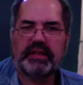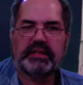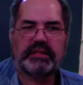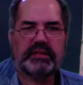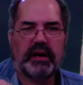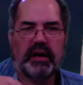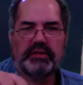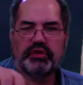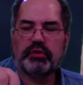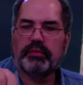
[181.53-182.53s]
this
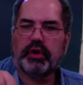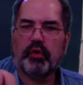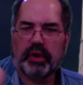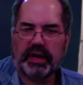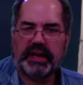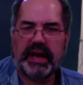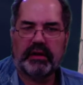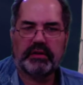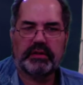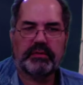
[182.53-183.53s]
Zoom recording
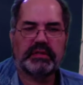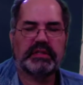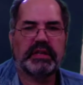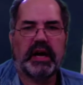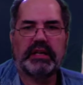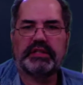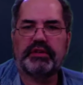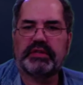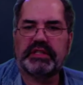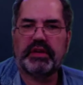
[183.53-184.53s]
down to the side so
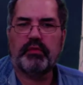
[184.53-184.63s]
you see